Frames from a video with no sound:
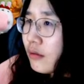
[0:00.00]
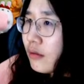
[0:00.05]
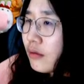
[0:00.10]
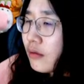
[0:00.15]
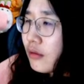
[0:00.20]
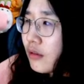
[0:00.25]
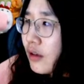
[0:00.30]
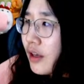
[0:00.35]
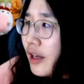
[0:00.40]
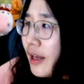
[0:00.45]

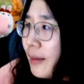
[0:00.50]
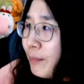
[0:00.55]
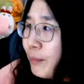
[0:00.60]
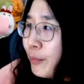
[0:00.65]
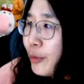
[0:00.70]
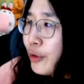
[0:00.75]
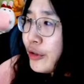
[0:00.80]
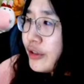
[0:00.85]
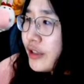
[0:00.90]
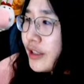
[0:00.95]

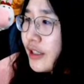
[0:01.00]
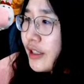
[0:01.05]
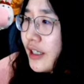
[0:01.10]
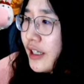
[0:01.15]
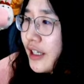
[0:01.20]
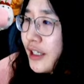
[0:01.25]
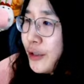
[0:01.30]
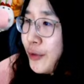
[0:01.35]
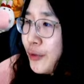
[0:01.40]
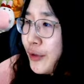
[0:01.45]
input
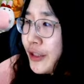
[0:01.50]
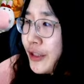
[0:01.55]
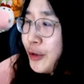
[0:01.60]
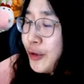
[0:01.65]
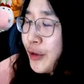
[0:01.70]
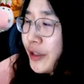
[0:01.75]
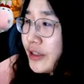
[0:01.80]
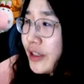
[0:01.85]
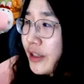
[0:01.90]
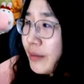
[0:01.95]
is
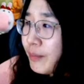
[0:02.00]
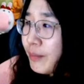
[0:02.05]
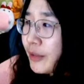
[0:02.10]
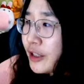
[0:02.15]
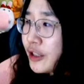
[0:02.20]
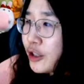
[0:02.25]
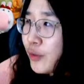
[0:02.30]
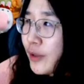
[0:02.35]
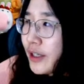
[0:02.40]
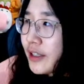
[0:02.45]
restricted
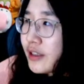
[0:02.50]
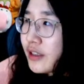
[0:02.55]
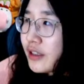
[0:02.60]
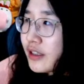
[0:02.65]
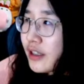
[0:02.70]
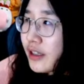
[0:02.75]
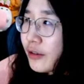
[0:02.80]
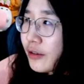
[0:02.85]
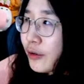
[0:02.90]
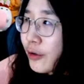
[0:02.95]
between
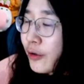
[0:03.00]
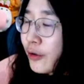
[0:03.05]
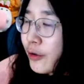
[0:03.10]
0